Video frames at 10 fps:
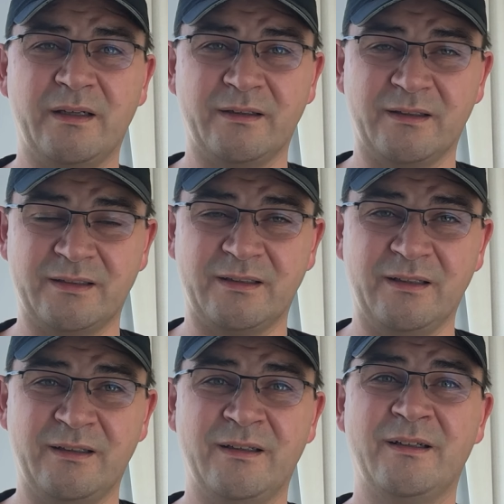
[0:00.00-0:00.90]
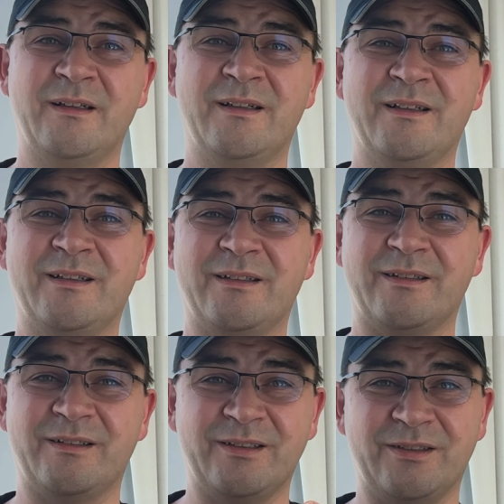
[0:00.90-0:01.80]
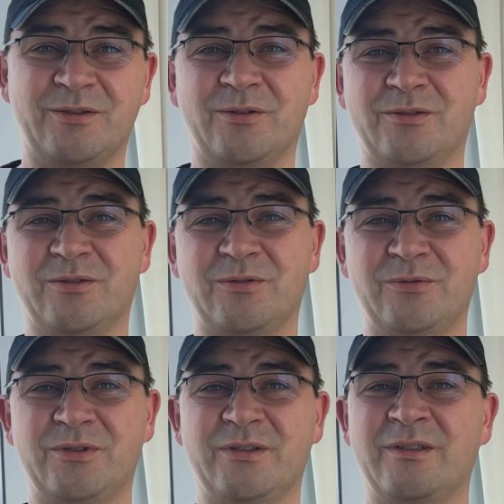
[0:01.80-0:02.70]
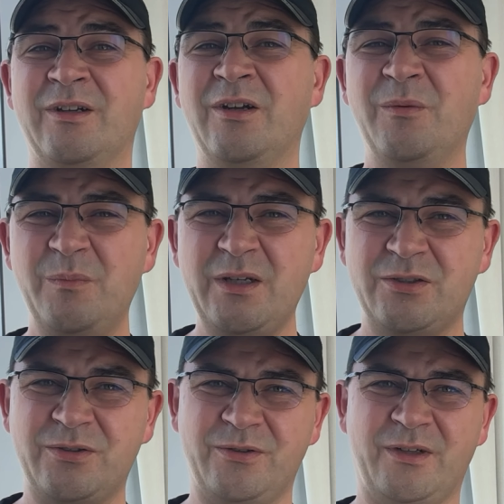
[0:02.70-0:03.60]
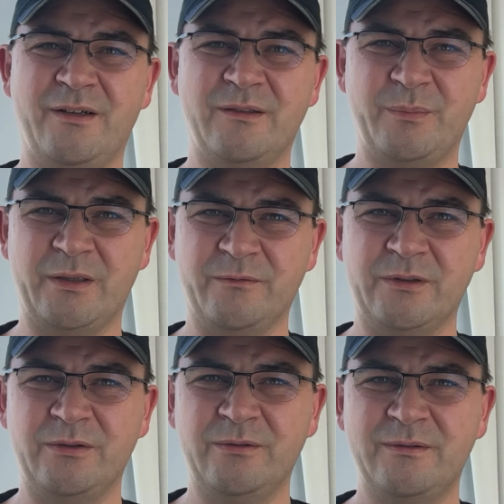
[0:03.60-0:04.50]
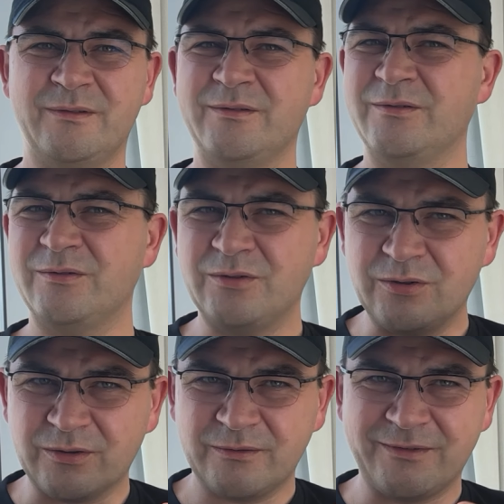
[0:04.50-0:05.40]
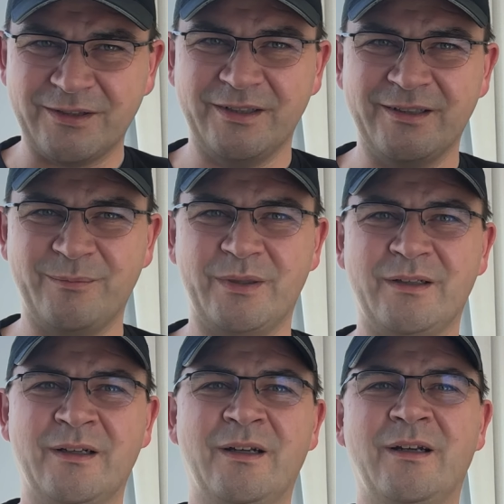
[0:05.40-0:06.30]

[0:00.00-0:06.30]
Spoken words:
And lastly, this is also crucial. Make sure you have a pen with you. Don't forget a pen.